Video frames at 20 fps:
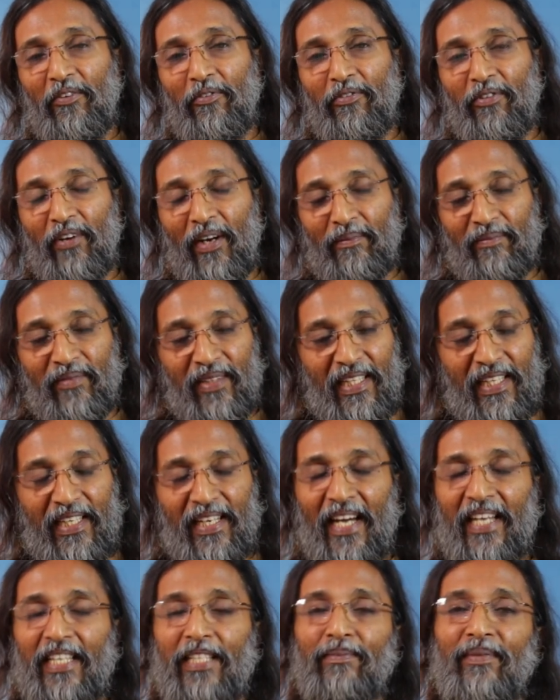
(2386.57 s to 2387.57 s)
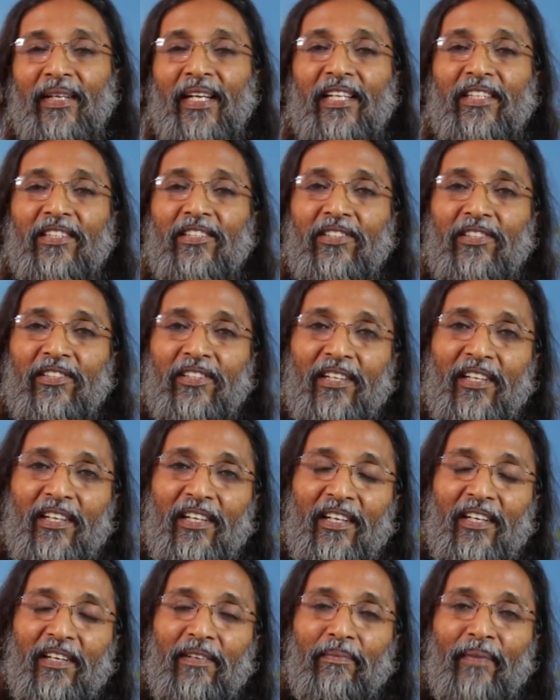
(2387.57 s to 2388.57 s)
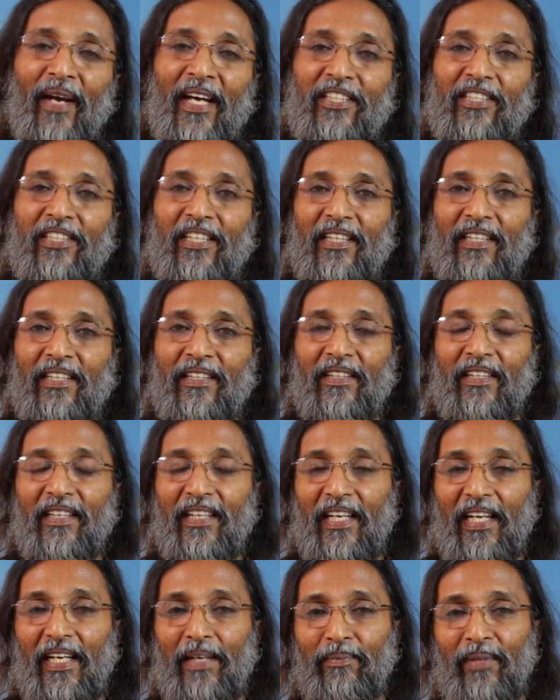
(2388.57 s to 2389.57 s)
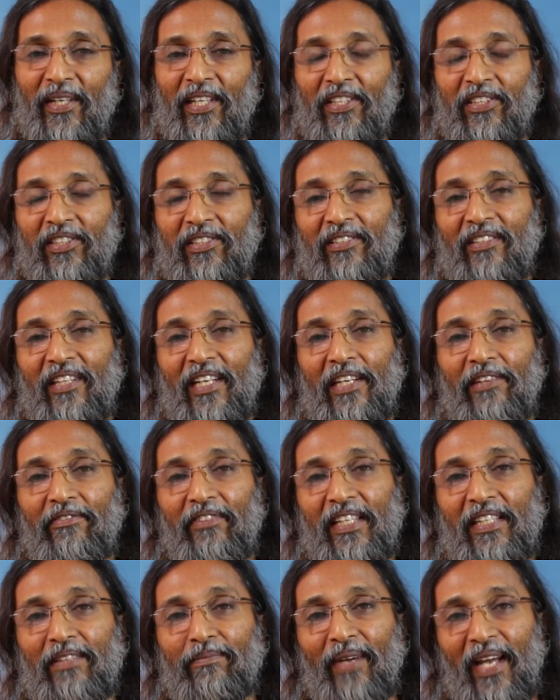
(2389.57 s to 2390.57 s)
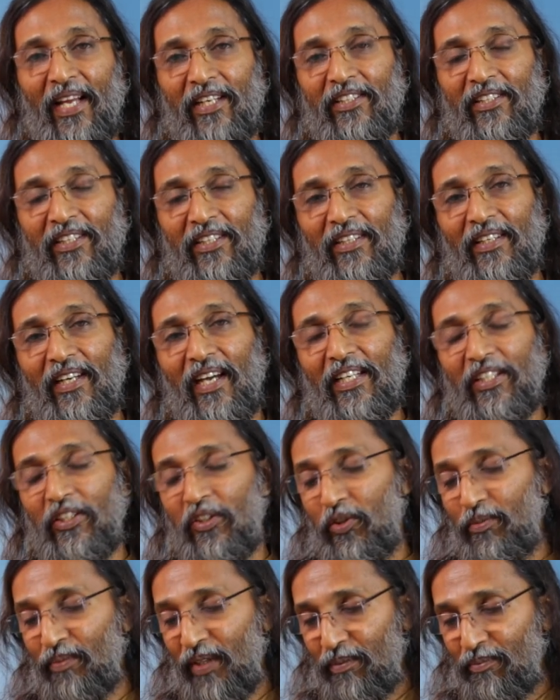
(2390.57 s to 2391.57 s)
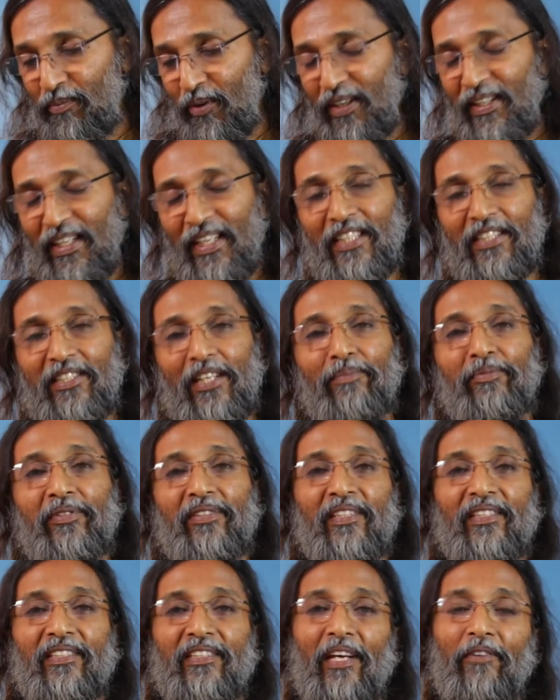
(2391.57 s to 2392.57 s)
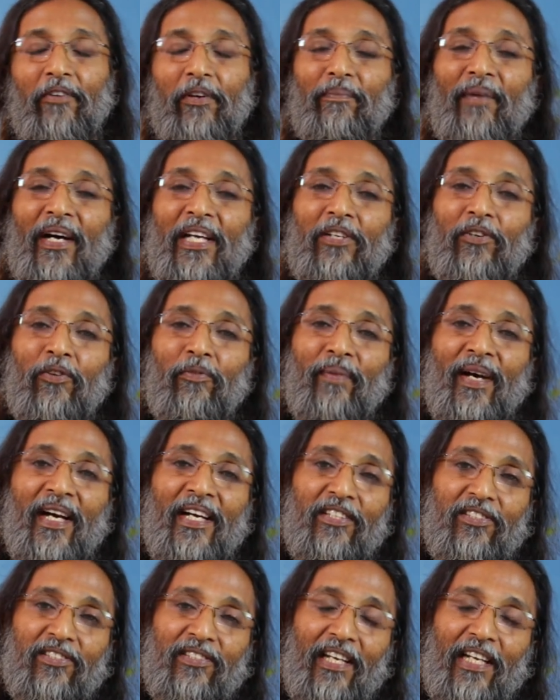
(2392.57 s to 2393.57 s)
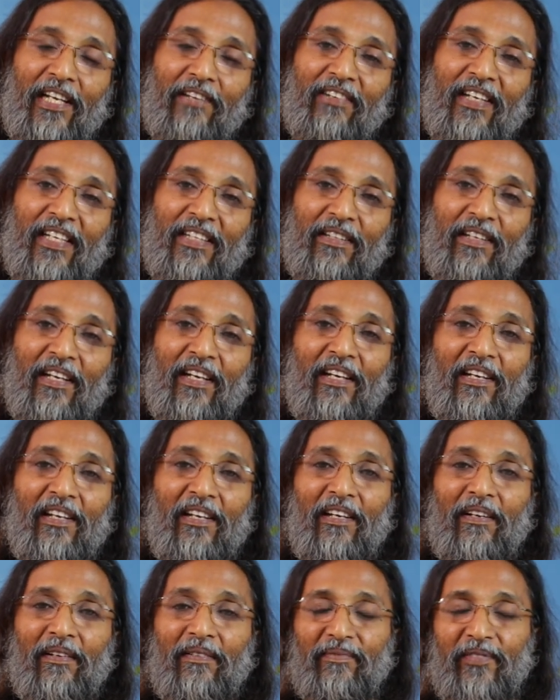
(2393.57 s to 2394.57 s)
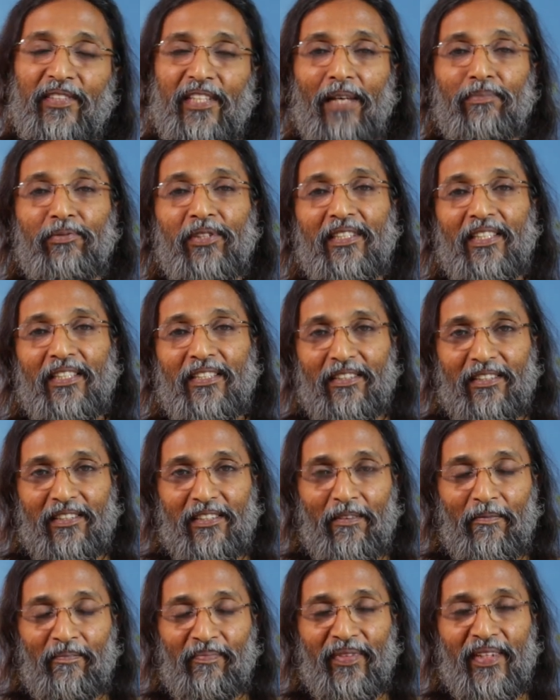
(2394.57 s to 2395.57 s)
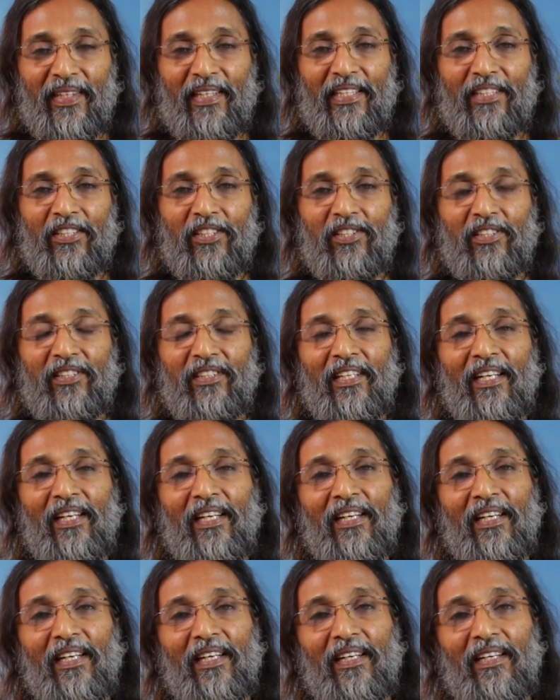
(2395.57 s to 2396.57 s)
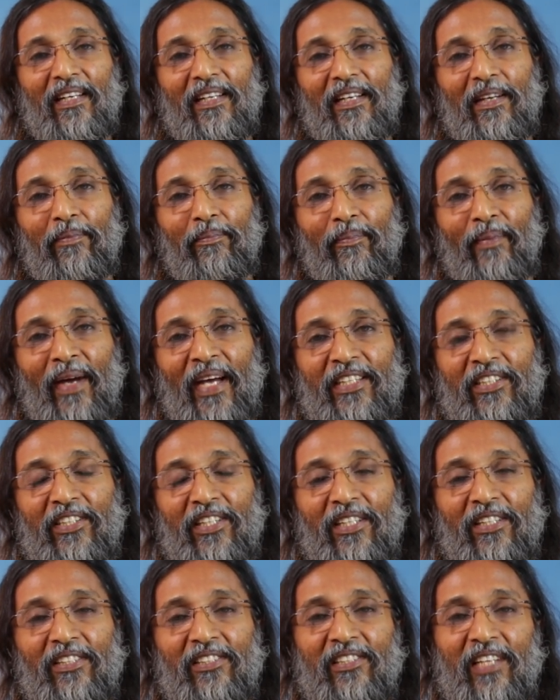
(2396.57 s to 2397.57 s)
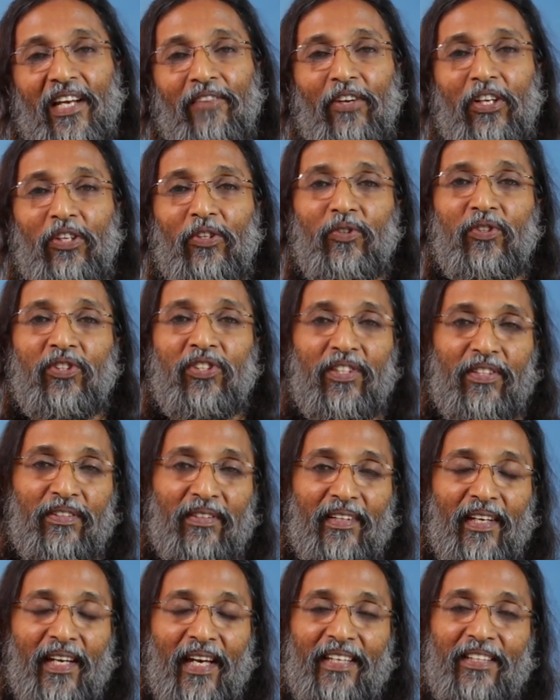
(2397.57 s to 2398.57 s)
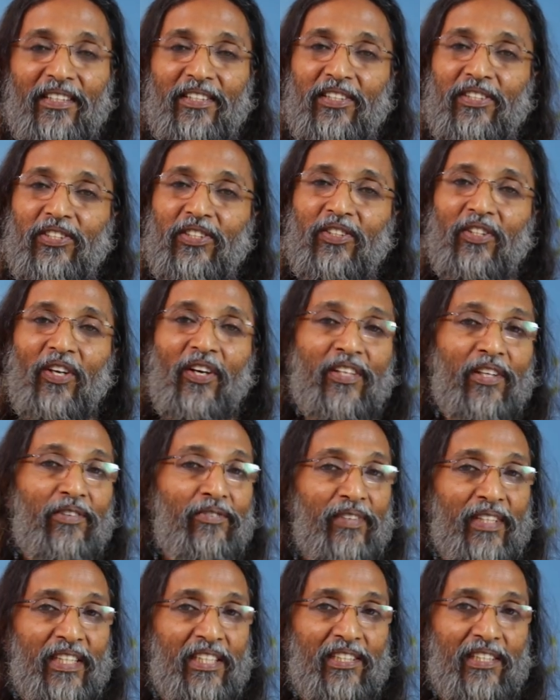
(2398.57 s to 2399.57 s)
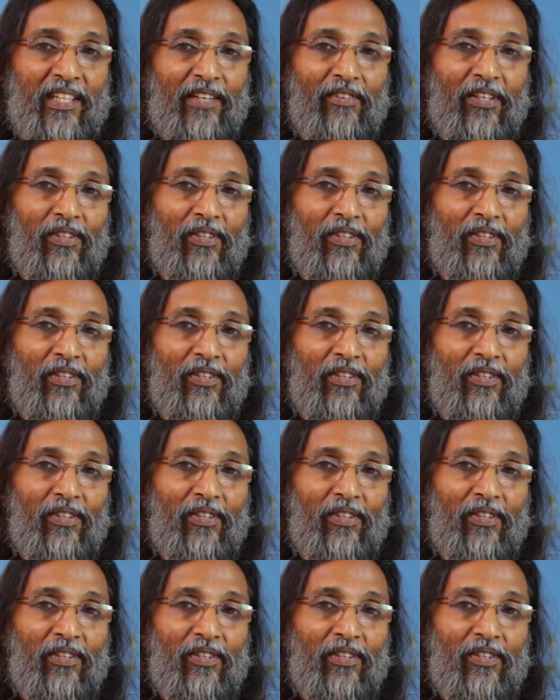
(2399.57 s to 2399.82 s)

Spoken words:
From inanimate matter emerged the living matter and human bodily substance, our biomass, the living substance. It is still matter's evolution and it is not a finished